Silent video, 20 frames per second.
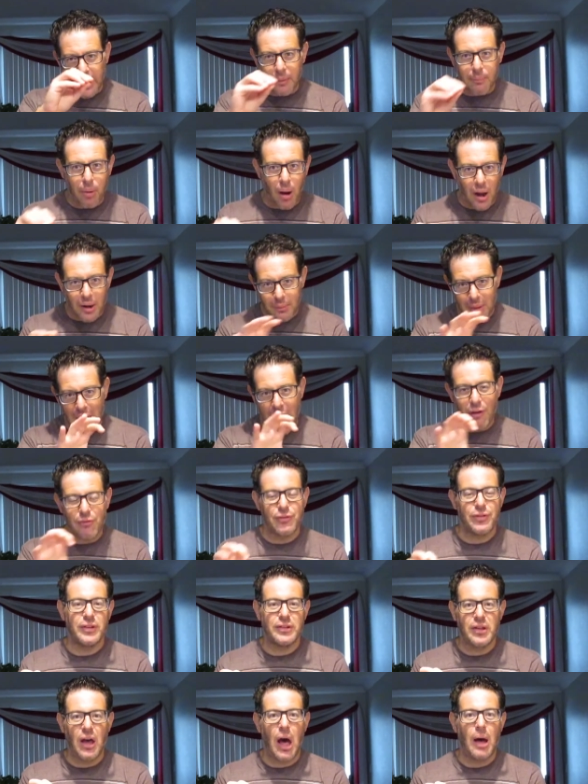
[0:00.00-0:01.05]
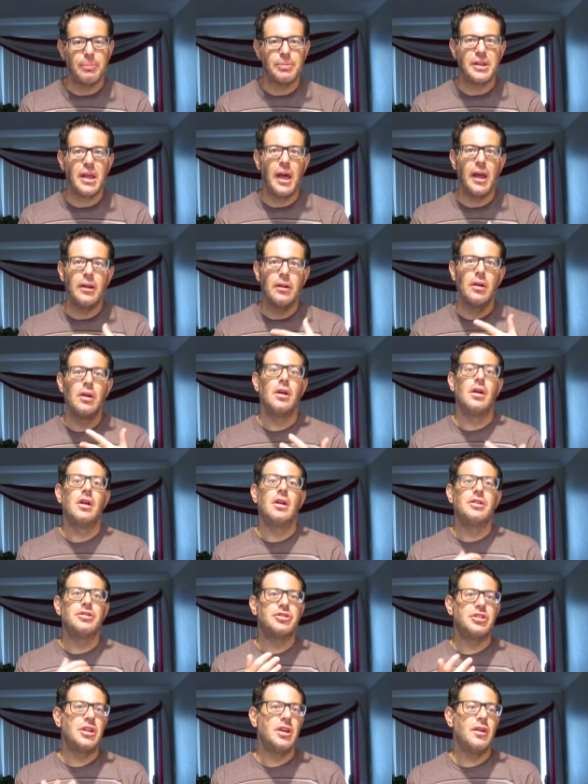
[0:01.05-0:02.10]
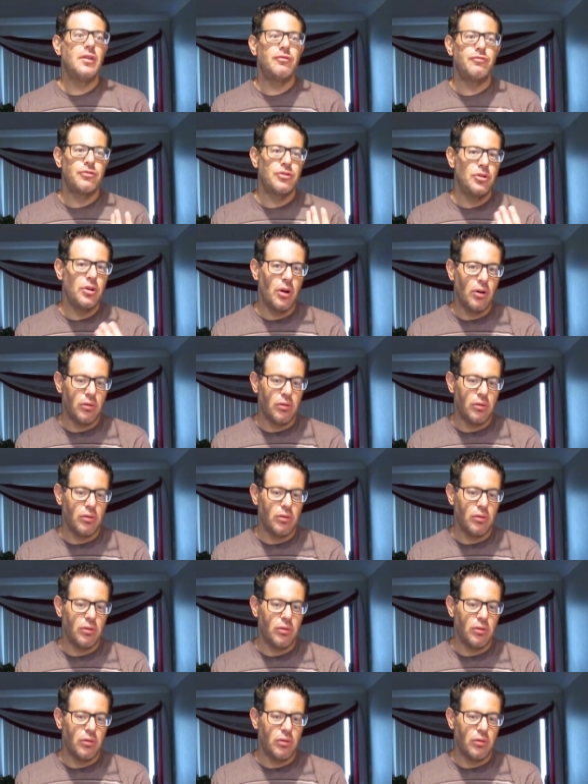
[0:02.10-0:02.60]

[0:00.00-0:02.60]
bottom half of the top 10. See if,